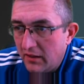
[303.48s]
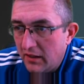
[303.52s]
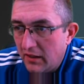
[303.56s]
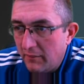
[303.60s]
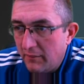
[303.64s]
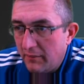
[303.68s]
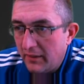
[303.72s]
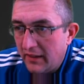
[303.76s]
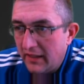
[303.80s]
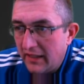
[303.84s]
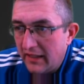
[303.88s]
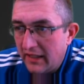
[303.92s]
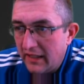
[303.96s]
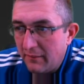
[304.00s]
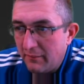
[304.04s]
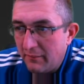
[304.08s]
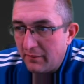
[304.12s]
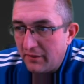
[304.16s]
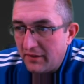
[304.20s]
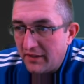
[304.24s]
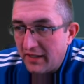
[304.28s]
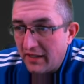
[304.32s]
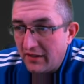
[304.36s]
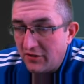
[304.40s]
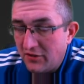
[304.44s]
ability and
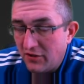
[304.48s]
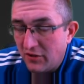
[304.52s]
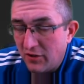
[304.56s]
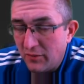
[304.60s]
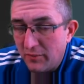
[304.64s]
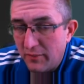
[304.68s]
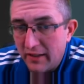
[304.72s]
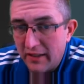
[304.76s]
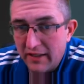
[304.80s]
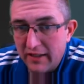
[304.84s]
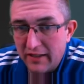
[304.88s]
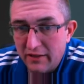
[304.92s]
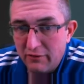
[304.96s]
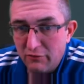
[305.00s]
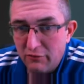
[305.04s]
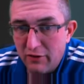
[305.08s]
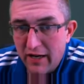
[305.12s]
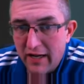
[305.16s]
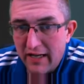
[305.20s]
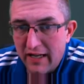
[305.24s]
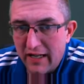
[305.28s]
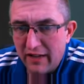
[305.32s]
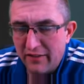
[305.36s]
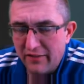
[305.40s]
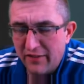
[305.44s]
potential ability
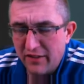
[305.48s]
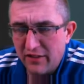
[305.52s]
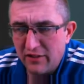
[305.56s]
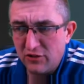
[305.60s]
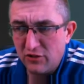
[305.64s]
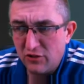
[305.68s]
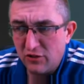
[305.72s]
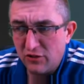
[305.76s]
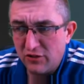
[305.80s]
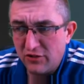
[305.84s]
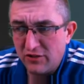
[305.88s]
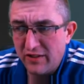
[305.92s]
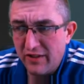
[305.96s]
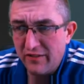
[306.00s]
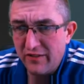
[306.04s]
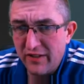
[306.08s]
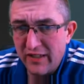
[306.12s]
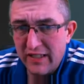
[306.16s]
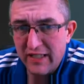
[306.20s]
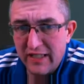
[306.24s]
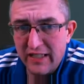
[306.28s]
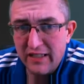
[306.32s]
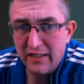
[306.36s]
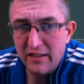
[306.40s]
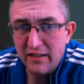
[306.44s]
rating. I think he's got
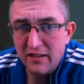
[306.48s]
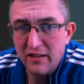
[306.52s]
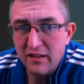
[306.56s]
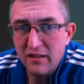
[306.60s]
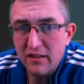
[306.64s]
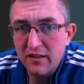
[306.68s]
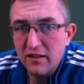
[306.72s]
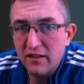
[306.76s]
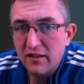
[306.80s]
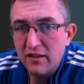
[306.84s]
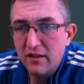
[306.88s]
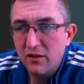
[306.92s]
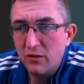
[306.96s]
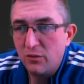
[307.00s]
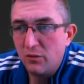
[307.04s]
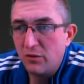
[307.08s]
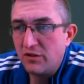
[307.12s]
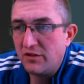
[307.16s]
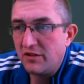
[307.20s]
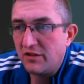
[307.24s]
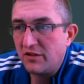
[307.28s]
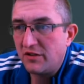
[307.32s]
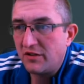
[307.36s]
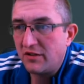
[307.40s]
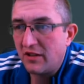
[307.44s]
17,
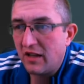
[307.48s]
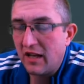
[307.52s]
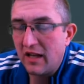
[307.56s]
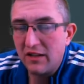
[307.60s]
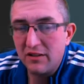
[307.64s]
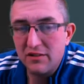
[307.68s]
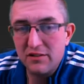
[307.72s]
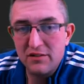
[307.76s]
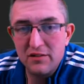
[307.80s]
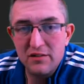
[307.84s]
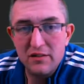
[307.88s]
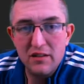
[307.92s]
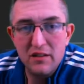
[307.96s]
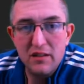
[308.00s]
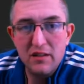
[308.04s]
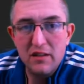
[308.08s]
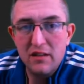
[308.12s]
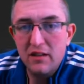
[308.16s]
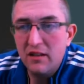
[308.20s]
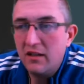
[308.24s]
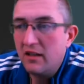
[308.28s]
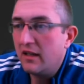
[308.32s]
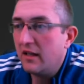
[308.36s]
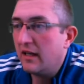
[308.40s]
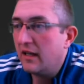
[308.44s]
which is class.
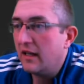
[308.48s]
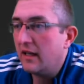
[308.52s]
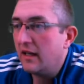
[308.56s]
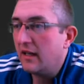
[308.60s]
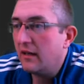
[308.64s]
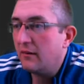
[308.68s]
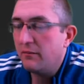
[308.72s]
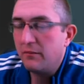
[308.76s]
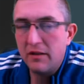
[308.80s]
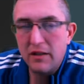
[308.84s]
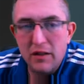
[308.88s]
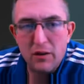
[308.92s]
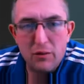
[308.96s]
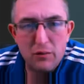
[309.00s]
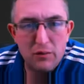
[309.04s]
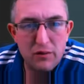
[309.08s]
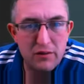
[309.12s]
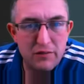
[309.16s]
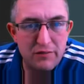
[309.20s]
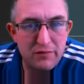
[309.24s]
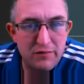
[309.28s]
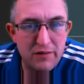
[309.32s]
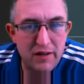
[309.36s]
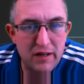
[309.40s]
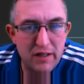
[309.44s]
Now, in
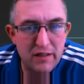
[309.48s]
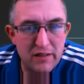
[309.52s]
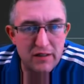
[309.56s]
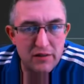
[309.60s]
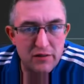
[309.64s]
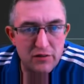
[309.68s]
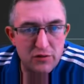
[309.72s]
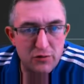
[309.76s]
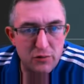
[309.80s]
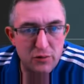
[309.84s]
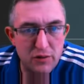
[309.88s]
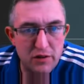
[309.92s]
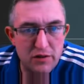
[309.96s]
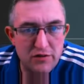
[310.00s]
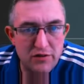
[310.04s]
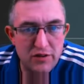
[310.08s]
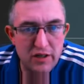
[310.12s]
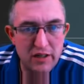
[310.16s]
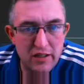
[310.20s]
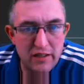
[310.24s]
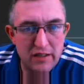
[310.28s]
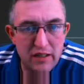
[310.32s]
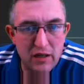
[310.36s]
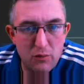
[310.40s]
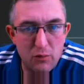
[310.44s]
fact, I just want to
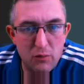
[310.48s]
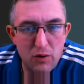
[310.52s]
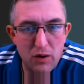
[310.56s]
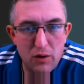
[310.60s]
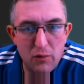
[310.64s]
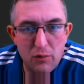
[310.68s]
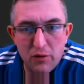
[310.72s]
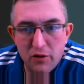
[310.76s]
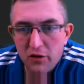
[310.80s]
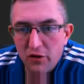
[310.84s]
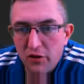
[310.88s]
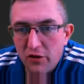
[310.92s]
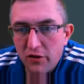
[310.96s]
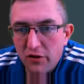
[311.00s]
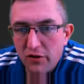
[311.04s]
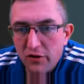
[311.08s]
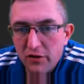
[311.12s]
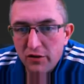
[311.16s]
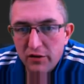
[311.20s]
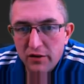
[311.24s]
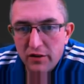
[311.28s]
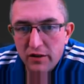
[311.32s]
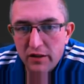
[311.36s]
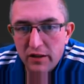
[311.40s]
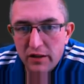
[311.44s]
check that while we're on
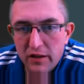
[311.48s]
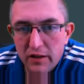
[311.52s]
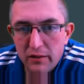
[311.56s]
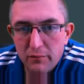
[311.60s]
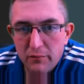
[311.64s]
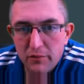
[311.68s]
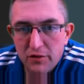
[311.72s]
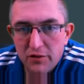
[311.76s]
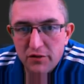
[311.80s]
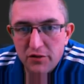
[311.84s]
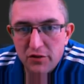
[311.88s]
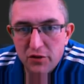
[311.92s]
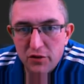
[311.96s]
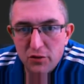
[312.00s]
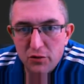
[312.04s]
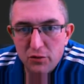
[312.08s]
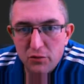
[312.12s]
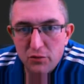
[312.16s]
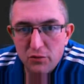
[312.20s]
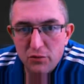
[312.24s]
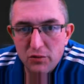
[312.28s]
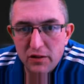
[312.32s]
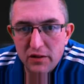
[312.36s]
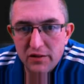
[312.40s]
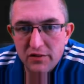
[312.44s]
as to
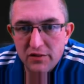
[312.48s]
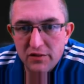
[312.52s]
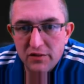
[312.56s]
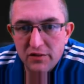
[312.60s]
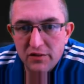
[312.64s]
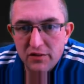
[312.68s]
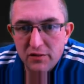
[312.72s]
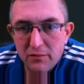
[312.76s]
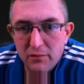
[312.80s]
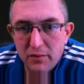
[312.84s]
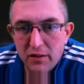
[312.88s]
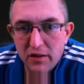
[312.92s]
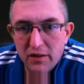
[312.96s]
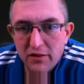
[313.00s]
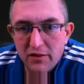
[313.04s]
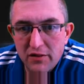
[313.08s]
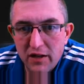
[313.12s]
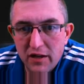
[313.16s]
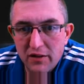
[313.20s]
who the assistant manager